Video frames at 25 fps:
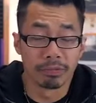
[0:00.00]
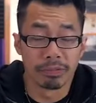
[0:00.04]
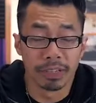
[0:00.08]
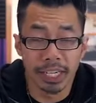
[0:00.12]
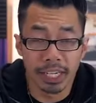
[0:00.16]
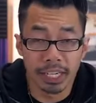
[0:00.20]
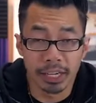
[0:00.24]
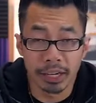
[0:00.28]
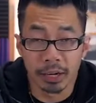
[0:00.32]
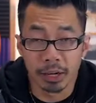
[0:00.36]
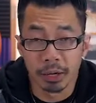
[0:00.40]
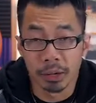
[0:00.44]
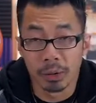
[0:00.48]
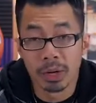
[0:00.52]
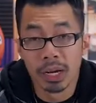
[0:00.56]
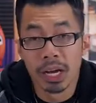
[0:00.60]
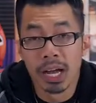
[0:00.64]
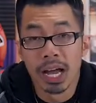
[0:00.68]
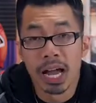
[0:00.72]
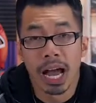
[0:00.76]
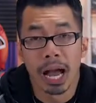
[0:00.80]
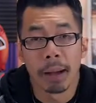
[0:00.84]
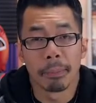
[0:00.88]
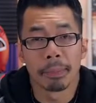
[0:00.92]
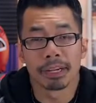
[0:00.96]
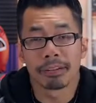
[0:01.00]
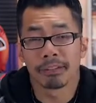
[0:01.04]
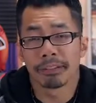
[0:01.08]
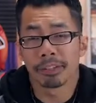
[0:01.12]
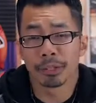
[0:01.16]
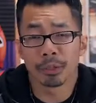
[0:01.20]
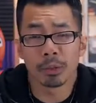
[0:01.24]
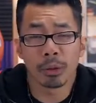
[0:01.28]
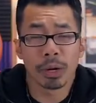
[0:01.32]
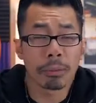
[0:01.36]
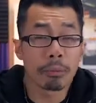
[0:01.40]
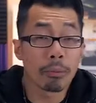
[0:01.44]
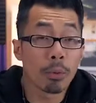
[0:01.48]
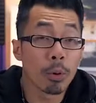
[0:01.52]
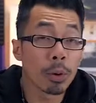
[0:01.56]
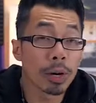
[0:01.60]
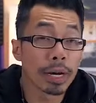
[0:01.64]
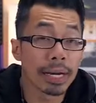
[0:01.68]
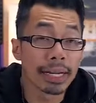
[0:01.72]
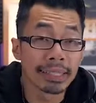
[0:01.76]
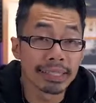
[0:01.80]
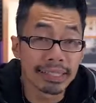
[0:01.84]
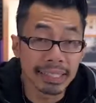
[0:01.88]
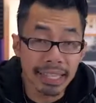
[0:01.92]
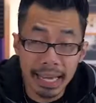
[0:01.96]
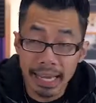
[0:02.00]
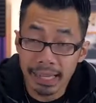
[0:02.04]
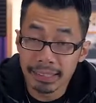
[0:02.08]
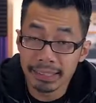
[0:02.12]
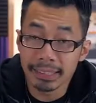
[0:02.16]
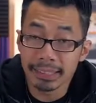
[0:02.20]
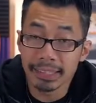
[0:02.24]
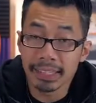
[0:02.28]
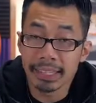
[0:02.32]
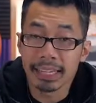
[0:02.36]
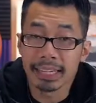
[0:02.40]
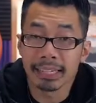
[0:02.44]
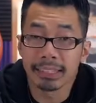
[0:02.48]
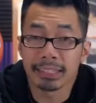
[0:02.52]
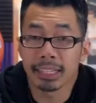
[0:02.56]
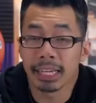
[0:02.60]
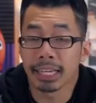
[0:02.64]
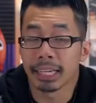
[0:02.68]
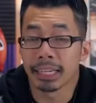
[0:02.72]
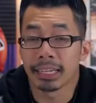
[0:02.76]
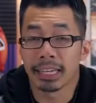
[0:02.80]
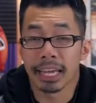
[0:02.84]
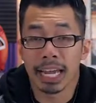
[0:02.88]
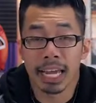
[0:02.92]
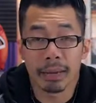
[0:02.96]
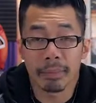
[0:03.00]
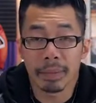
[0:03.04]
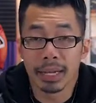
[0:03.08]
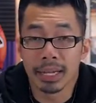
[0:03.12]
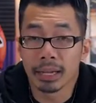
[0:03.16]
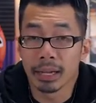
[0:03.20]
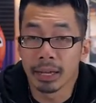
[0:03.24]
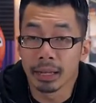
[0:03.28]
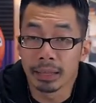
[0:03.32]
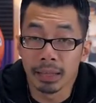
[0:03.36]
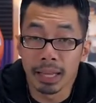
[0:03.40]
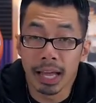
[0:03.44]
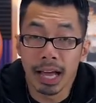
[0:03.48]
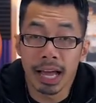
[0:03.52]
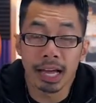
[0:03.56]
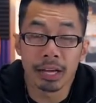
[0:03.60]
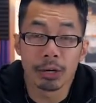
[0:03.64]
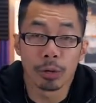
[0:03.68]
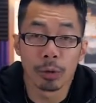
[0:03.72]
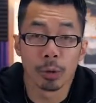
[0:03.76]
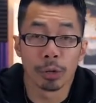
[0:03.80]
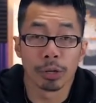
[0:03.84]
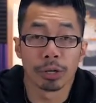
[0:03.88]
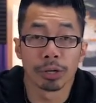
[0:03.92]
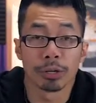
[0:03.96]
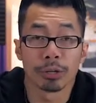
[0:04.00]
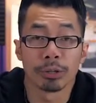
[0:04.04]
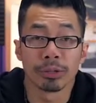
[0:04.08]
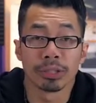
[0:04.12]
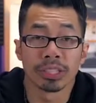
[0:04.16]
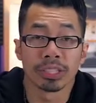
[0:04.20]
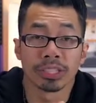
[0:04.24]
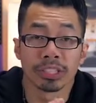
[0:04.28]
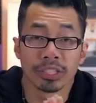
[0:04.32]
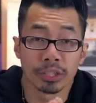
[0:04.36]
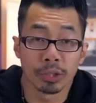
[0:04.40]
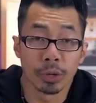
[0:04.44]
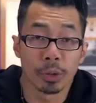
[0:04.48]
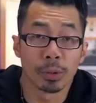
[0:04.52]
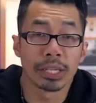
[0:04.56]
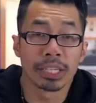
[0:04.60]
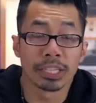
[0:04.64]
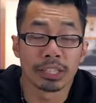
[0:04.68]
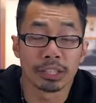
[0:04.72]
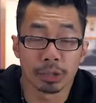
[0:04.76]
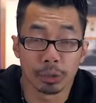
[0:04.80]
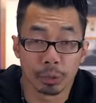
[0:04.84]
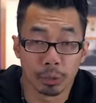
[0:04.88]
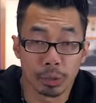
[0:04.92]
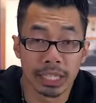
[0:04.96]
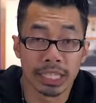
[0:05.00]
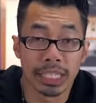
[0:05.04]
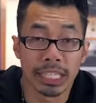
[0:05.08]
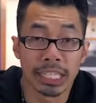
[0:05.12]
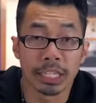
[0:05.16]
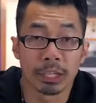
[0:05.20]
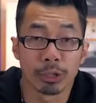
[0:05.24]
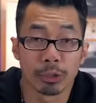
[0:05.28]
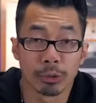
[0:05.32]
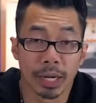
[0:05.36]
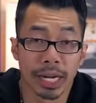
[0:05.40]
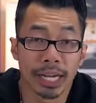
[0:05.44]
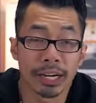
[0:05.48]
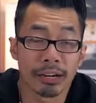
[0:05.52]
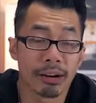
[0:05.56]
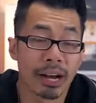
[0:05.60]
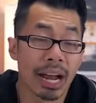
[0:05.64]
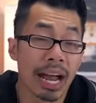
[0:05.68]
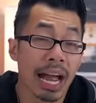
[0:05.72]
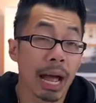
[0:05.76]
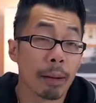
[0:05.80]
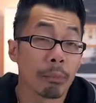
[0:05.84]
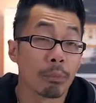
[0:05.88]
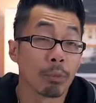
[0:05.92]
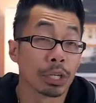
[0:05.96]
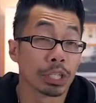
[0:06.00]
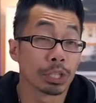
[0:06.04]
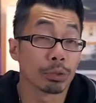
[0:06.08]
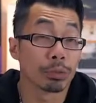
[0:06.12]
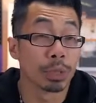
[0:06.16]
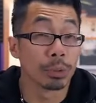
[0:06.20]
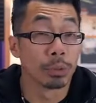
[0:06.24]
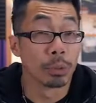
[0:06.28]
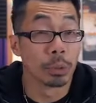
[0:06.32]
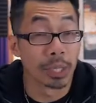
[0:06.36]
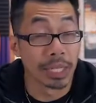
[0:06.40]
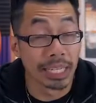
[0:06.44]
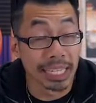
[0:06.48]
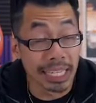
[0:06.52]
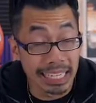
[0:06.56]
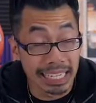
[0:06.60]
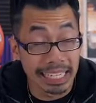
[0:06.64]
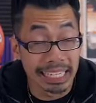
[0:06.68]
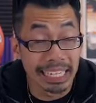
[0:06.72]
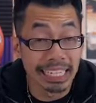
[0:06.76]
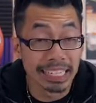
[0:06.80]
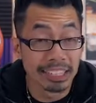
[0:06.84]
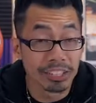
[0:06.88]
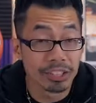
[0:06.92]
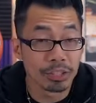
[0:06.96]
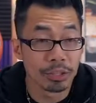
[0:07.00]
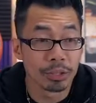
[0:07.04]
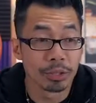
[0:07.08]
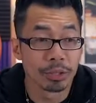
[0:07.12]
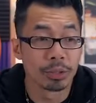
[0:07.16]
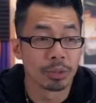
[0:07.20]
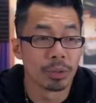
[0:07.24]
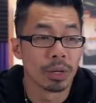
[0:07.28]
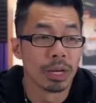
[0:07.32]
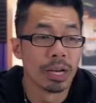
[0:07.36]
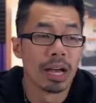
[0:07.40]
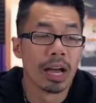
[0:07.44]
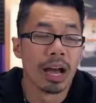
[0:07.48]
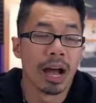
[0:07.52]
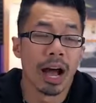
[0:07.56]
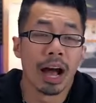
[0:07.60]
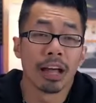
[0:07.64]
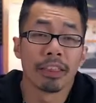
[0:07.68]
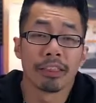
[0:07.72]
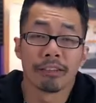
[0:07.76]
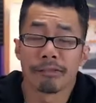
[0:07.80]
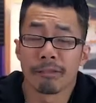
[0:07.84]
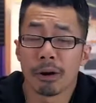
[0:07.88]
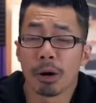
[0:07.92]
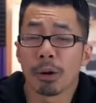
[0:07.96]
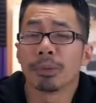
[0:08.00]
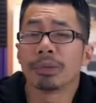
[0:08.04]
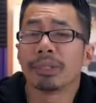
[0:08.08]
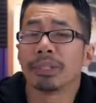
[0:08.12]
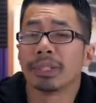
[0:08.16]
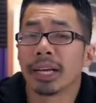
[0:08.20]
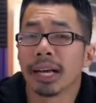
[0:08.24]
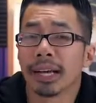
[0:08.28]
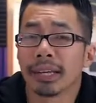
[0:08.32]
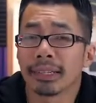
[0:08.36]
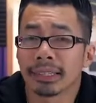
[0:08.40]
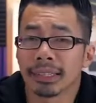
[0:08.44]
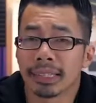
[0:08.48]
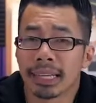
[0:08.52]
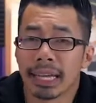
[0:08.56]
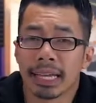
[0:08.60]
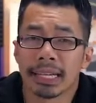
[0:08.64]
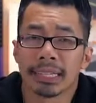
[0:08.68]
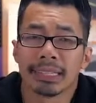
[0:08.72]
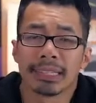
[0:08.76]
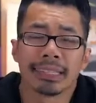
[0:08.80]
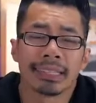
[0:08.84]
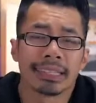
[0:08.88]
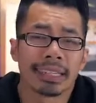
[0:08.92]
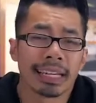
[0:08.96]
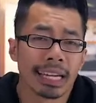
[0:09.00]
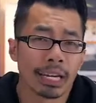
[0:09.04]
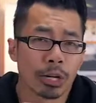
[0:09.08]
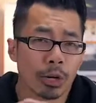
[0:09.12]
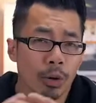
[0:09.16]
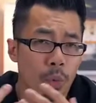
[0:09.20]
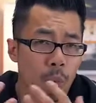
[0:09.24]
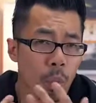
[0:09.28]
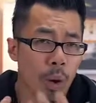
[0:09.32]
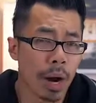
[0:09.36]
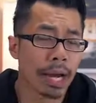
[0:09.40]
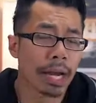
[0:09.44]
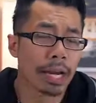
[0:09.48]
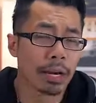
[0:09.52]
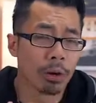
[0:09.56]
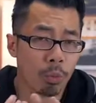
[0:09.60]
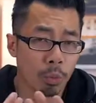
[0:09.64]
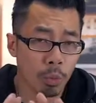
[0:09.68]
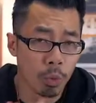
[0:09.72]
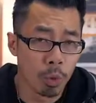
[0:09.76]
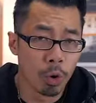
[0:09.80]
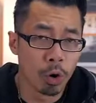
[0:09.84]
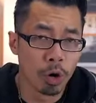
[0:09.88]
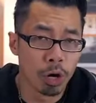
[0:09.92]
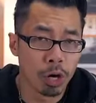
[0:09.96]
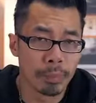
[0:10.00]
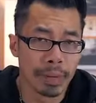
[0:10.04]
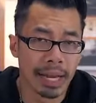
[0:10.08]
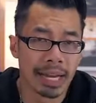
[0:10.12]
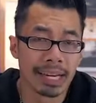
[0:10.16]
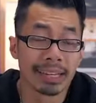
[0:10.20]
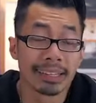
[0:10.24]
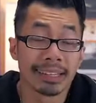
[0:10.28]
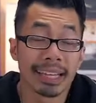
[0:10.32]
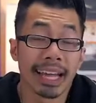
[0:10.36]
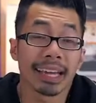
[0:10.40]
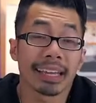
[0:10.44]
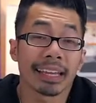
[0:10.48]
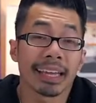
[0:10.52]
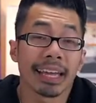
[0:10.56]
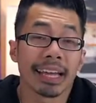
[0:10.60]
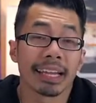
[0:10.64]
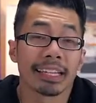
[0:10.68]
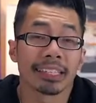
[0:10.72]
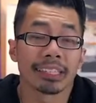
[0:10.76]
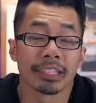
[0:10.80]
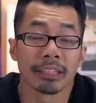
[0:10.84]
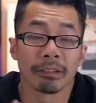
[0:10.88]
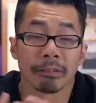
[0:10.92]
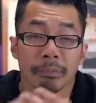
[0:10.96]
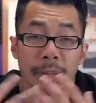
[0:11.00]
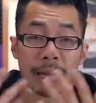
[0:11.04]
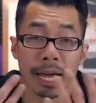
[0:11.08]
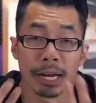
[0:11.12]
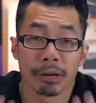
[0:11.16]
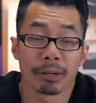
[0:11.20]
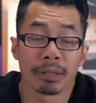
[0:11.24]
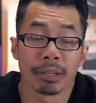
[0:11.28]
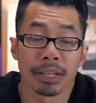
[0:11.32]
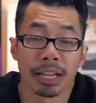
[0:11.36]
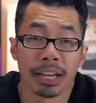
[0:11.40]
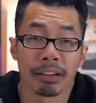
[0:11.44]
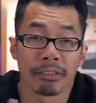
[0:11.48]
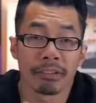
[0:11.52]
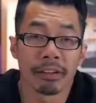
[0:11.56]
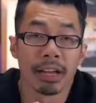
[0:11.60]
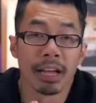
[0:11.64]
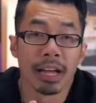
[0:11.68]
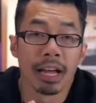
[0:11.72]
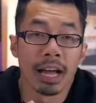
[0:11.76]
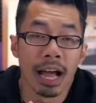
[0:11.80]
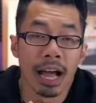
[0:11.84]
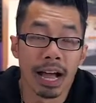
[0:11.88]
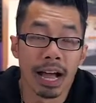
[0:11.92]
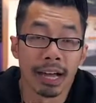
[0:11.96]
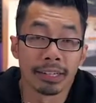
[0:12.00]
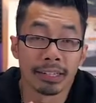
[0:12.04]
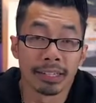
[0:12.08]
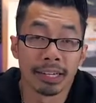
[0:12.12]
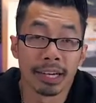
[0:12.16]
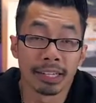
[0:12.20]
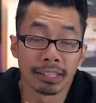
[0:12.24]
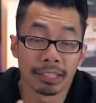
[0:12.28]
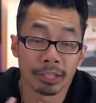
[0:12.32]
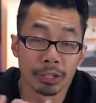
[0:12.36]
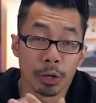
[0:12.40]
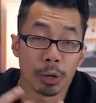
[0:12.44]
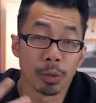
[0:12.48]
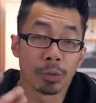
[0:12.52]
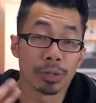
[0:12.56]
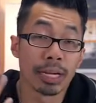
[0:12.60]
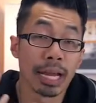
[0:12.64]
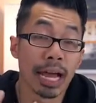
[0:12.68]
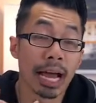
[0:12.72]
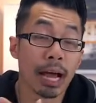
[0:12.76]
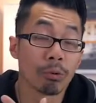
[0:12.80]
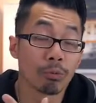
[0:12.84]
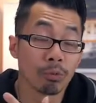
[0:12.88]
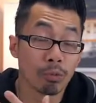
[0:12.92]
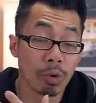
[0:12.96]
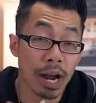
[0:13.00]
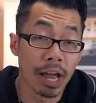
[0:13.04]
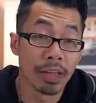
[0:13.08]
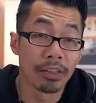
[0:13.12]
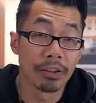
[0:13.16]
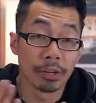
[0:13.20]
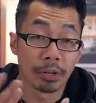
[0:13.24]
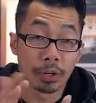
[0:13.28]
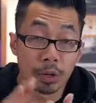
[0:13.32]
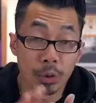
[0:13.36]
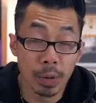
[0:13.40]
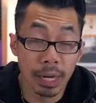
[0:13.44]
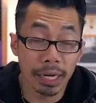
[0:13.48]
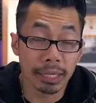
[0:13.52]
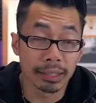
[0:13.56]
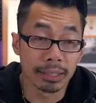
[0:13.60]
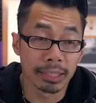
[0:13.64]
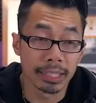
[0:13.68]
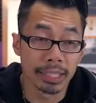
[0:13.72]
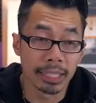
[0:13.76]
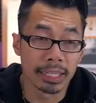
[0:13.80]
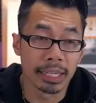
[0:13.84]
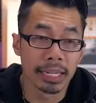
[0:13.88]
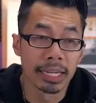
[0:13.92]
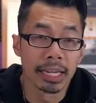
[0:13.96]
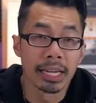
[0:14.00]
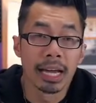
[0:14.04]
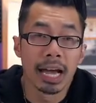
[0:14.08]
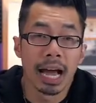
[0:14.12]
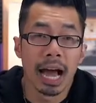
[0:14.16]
video. But if you're doing more intense things like gaming a lot, or you're using Sony's 3D Creator app, which we will get into, the phone does tend to get quite warm, and in that case, the battery life does go down rather quickly.